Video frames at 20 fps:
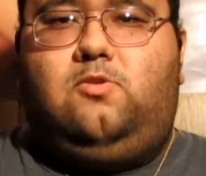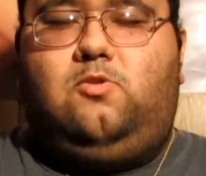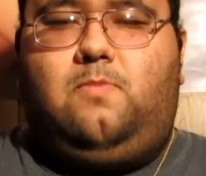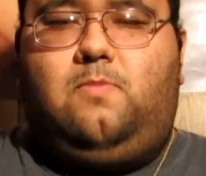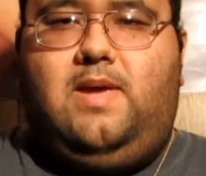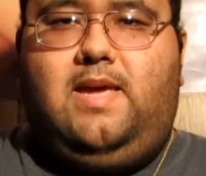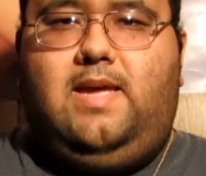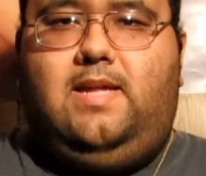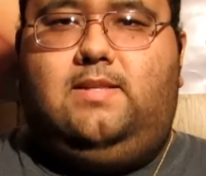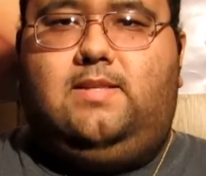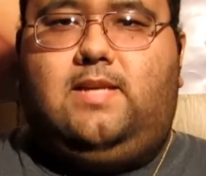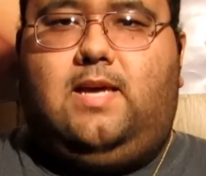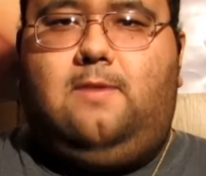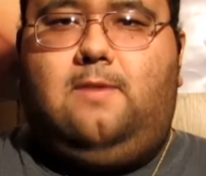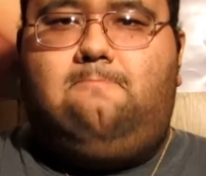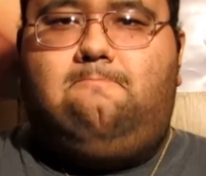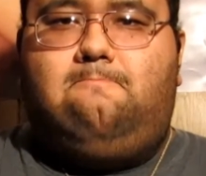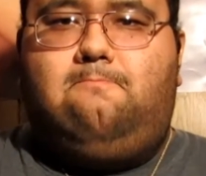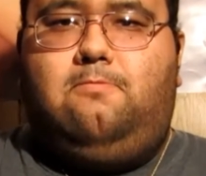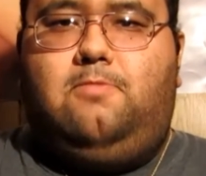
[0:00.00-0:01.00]
means
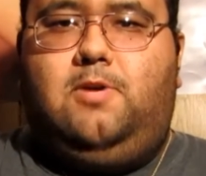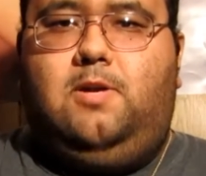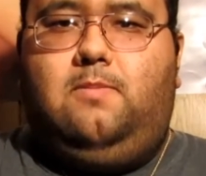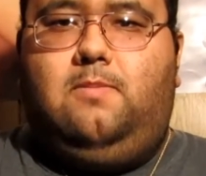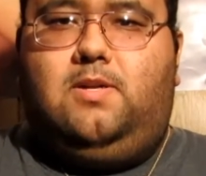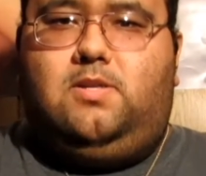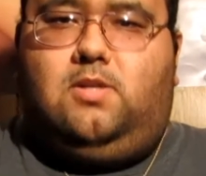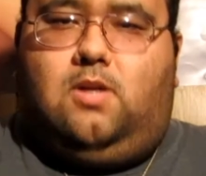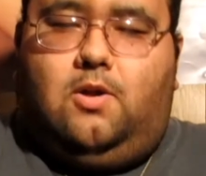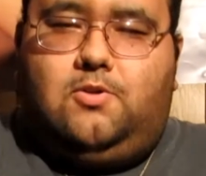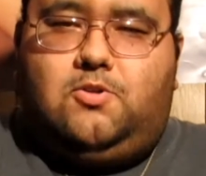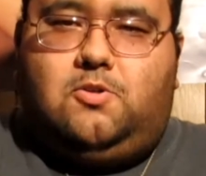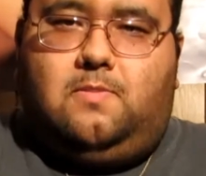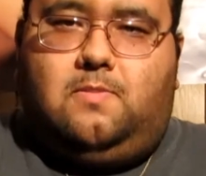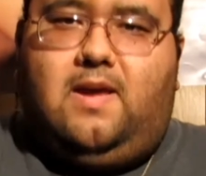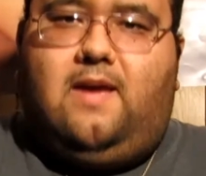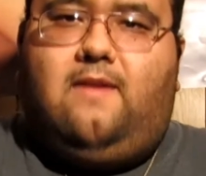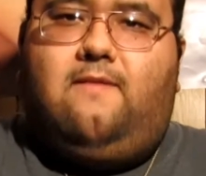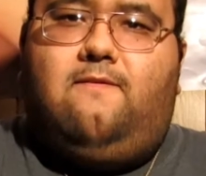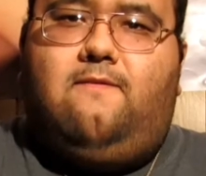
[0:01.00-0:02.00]
I'm pretty much an
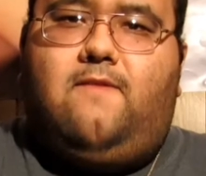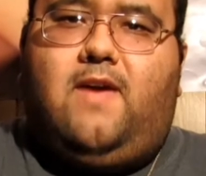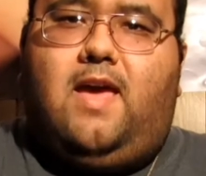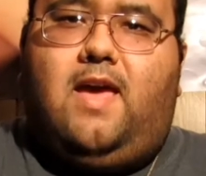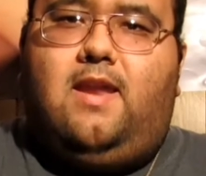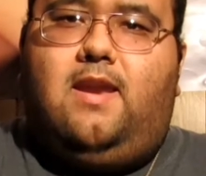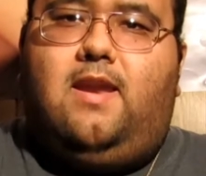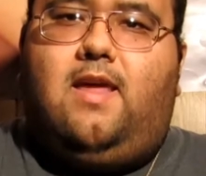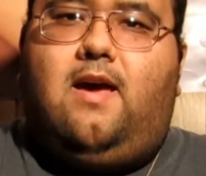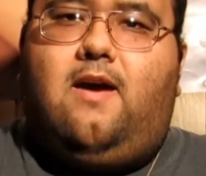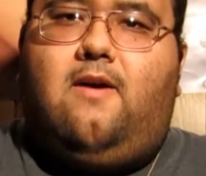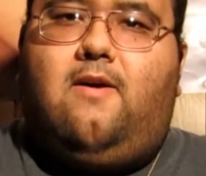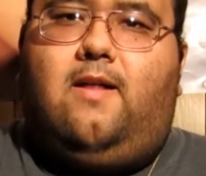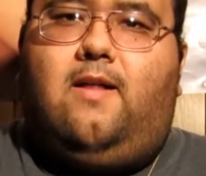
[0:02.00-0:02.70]
Ultraman fan now.